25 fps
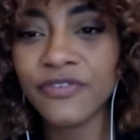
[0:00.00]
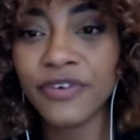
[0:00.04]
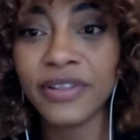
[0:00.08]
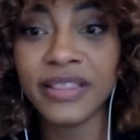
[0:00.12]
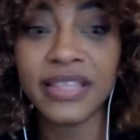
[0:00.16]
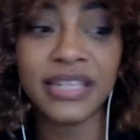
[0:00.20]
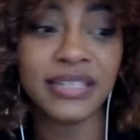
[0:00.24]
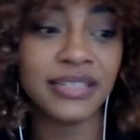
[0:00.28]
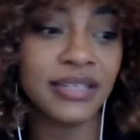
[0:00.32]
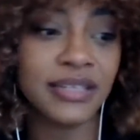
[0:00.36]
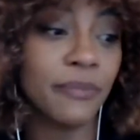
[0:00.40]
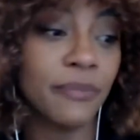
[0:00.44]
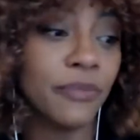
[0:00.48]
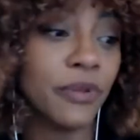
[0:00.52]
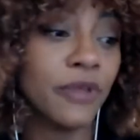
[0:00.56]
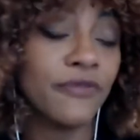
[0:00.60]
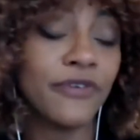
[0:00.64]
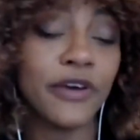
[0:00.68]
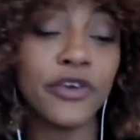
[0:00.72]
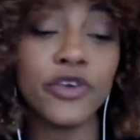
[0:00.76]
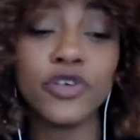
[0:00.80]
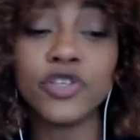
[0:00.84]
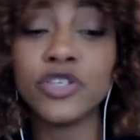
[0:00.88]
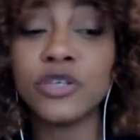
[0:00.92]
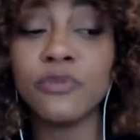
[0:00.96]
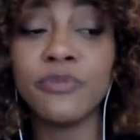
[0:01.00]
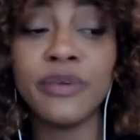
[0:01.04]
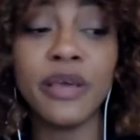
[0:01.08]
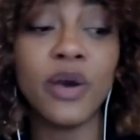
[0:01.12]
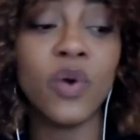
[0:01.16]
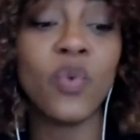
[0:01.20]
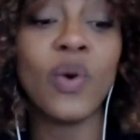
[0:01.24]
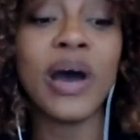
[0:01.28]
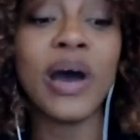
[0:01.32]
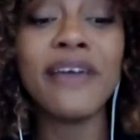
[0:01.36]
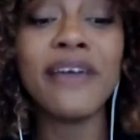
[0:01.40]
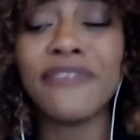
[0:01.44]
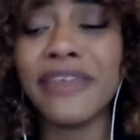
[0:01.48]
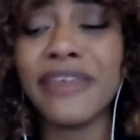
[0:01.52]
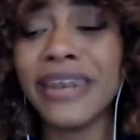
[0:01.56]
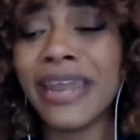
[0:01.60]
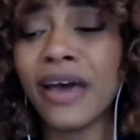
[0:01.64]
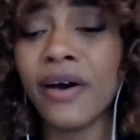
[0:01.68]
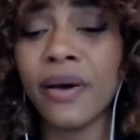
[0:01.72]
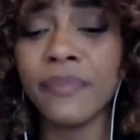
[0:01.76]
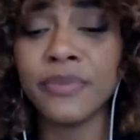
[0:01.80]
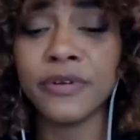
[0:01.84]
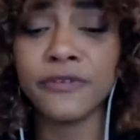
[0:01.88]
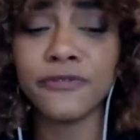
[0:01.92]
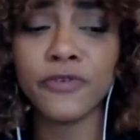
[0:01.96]
For example, if I used to be a wife and
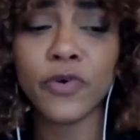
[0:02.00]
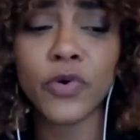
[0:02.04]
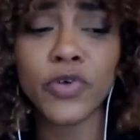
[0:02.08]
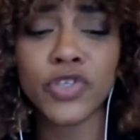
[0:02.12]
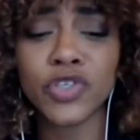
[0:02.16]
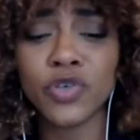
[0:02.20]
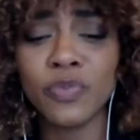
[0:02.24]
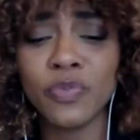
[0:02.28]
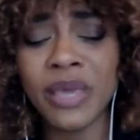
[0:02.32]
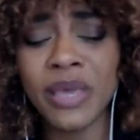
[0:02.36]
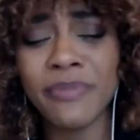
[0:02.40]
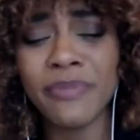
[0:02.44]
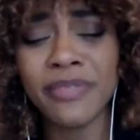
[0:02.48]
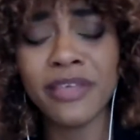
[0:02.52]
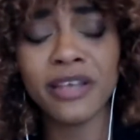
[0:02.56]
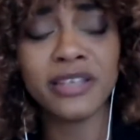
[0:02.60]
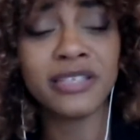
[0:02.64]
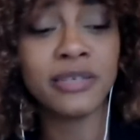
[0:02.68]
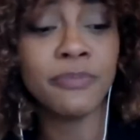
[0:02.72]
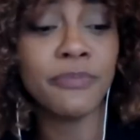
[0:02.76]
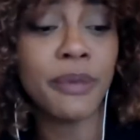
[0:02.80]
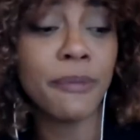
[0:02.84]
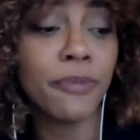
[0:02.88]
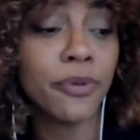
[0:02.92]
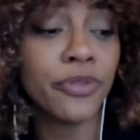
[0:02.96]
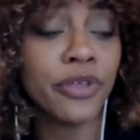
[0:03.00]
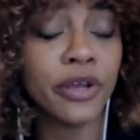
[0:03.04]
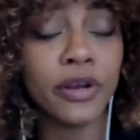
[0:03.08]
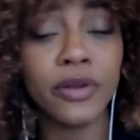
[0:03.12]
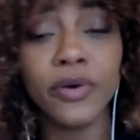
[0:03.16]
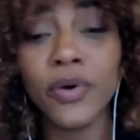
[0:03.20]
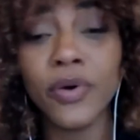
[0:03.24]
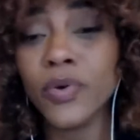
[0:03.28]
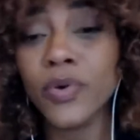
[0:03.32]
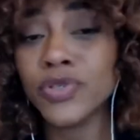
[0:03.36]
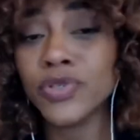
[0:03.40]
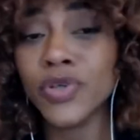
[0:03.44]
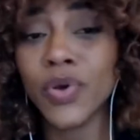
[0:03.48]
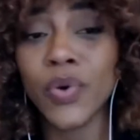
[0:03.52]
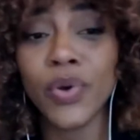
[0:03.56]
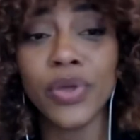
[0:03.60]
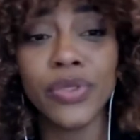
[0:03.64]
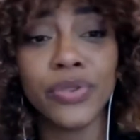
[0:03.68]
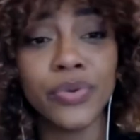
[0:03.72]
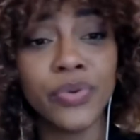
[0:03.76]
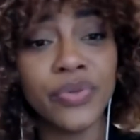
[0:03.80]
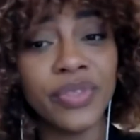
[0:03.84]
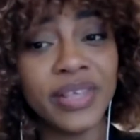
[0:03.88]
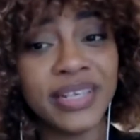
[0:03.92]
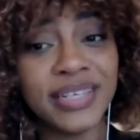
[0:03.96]
now I'm divorced, so maybe there's some people that are also going
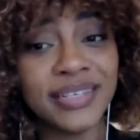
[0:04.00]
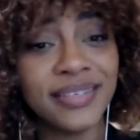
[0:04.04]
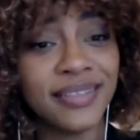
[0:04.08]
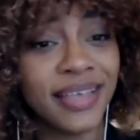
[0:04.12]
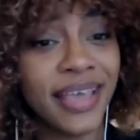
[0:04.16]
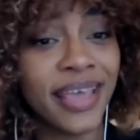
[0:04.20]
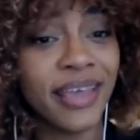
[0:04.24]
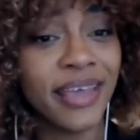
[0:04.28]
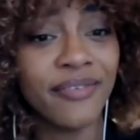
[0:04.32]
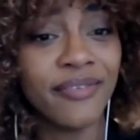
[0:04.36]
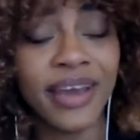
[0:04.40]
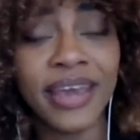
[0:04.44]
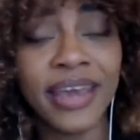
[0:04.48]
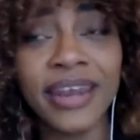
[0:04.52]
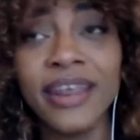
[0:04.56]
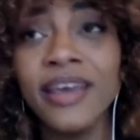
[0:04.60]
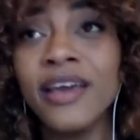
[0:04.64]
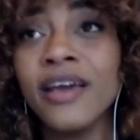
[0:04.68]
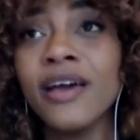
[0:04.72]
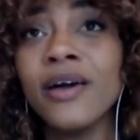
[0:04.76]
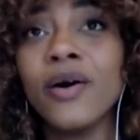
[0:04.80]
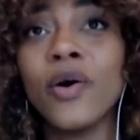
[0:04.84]
through this thing, right?